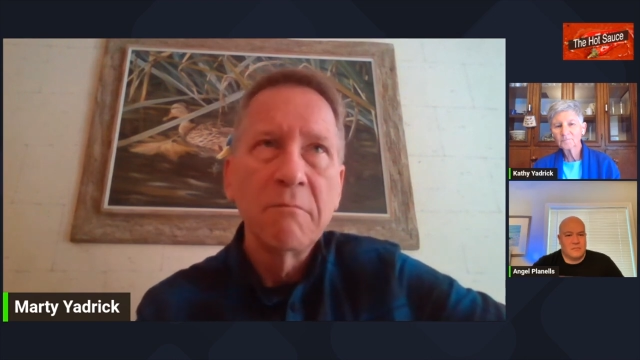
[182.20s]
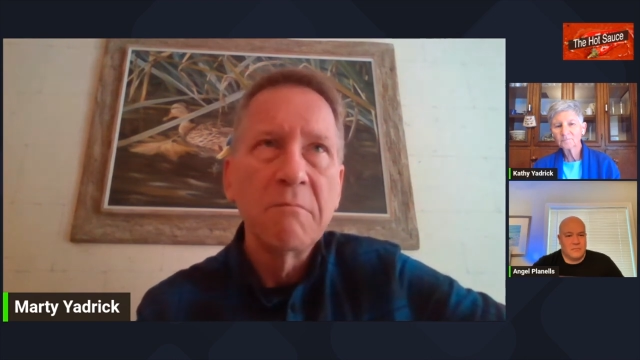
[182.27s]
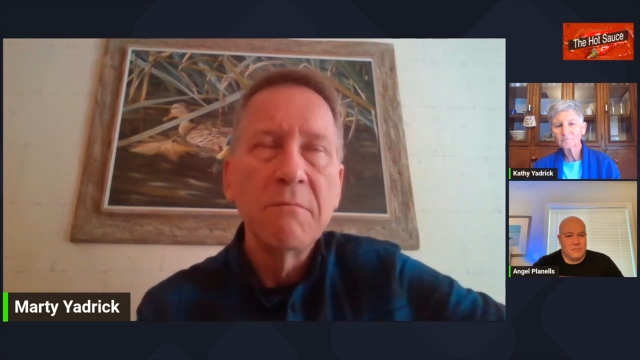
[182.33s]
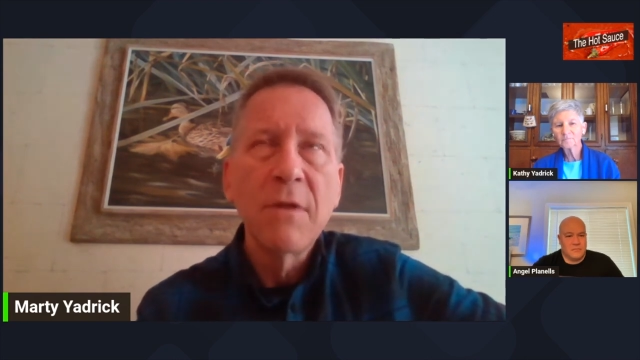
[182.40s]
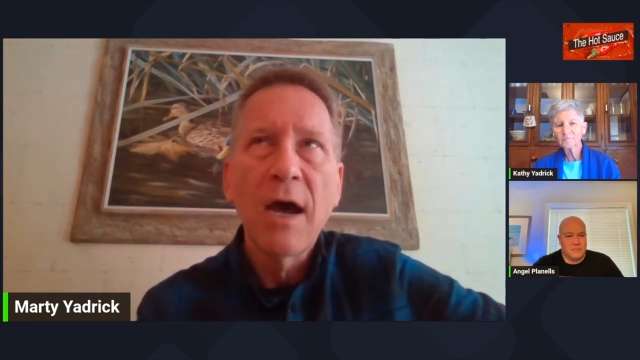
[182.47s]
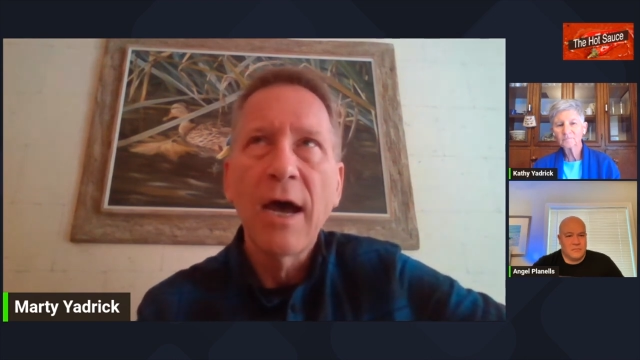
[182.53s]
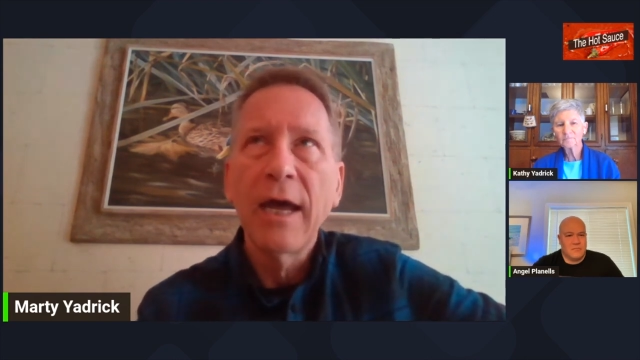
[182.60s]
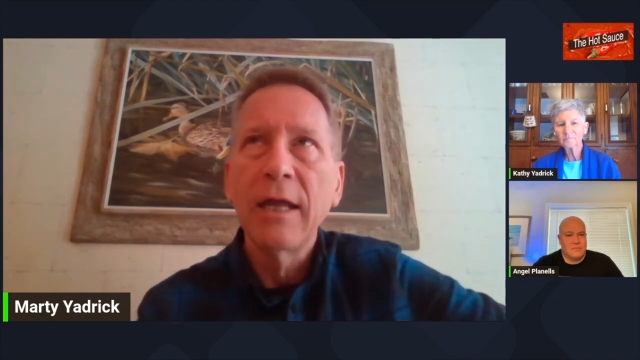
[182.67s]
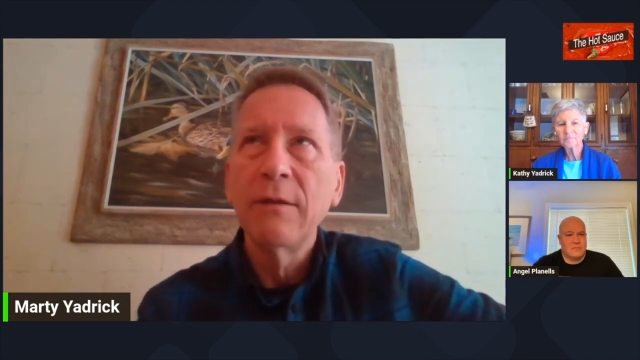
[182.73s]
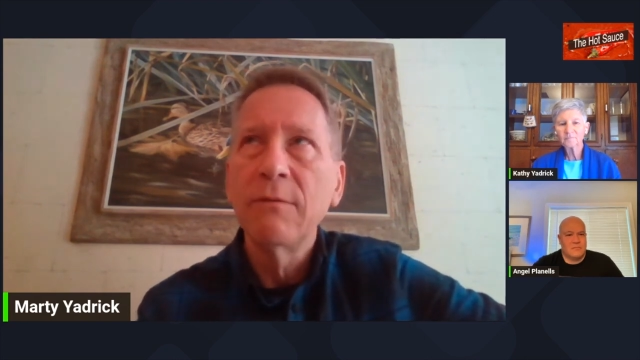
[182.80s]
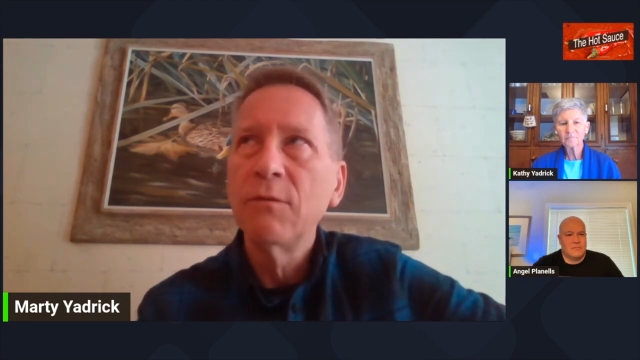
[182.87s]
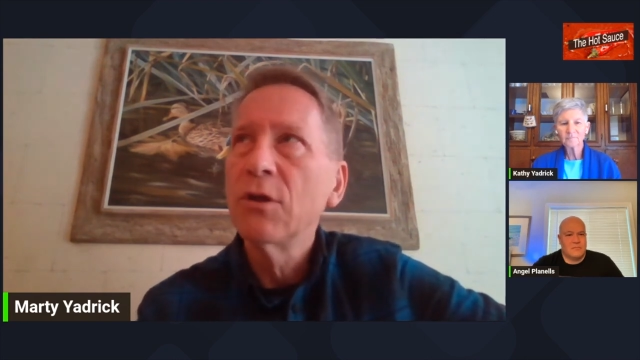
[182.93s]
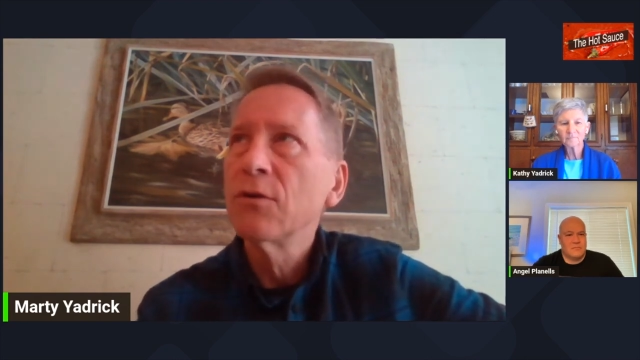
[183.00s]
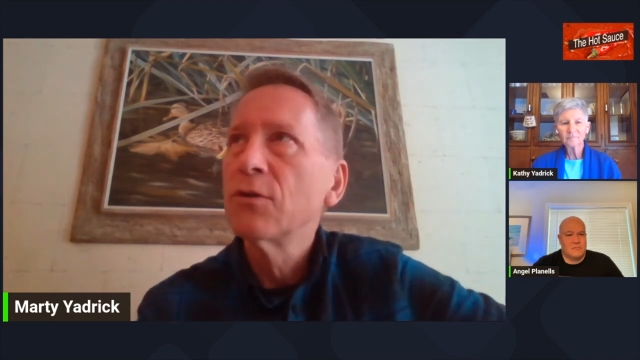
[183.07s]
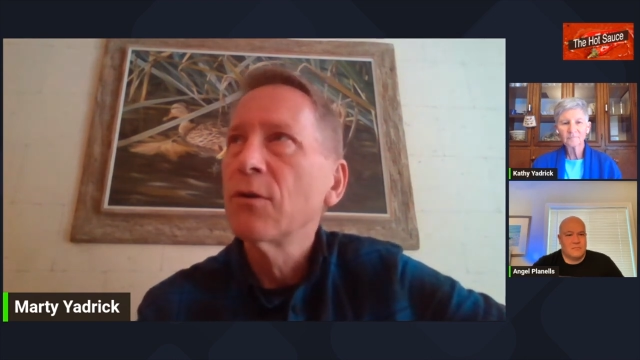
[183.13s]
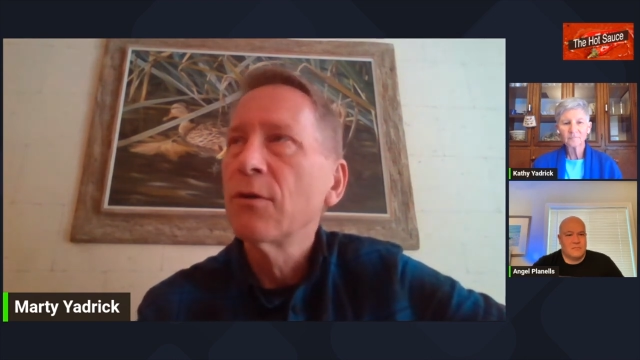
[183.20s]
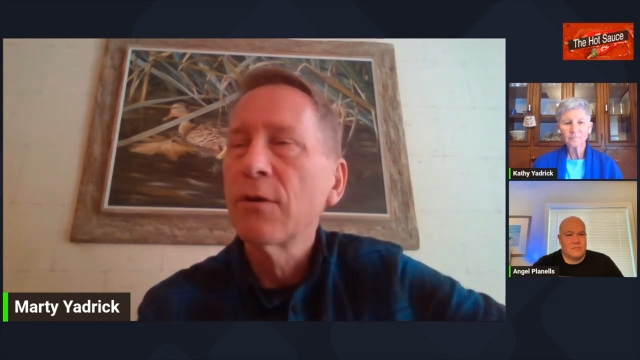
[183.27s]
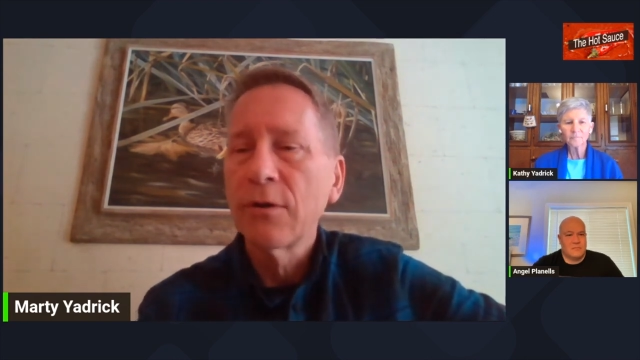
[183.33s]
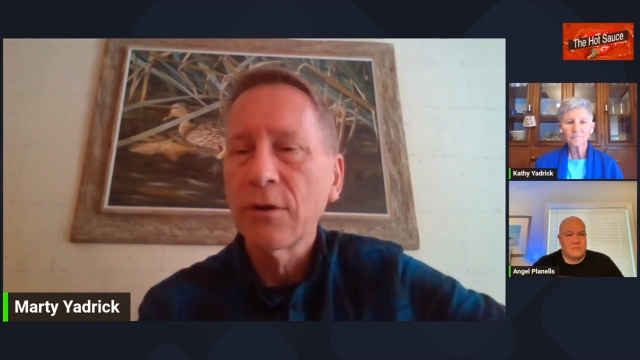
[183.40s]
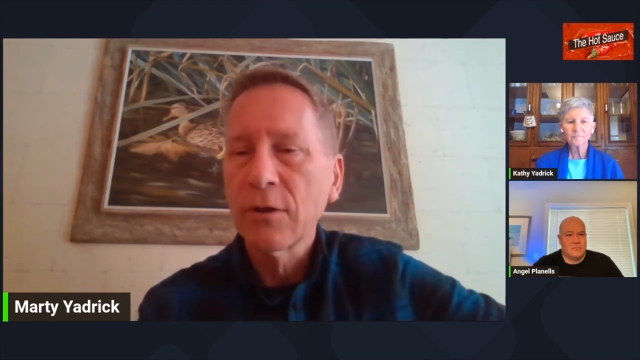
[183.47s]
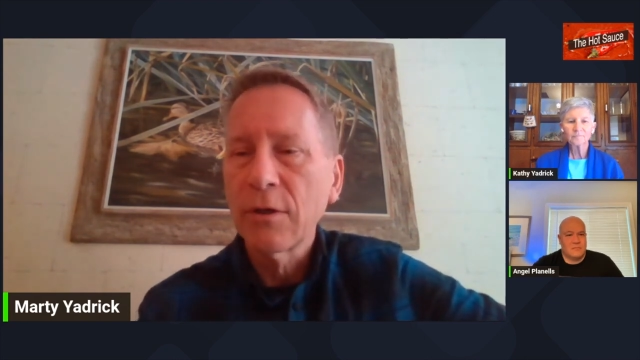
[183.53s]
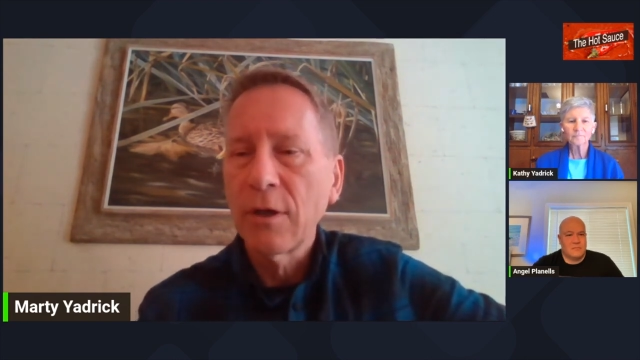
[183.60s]
9 years
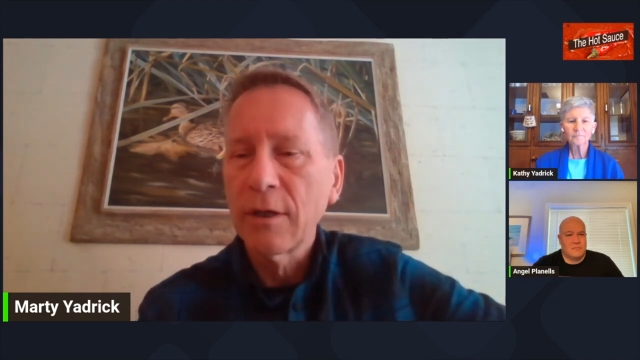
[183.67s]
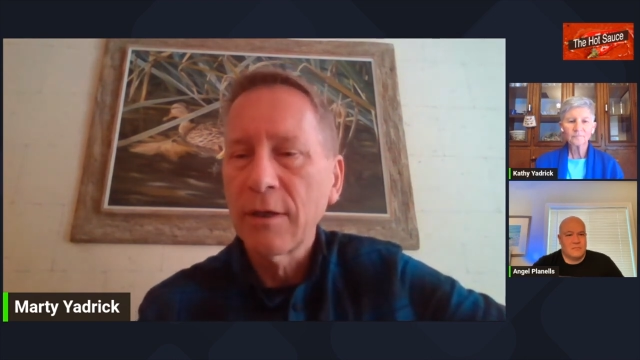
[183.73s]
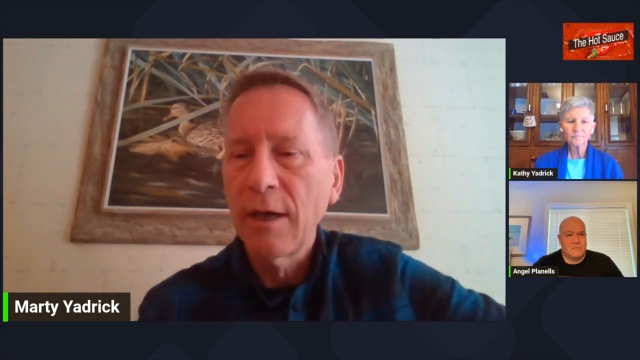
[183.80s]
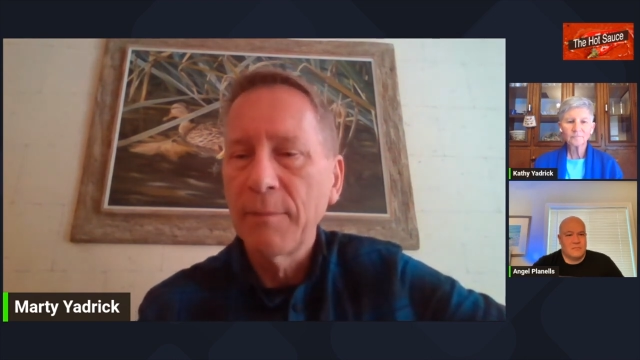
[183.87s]
earlier called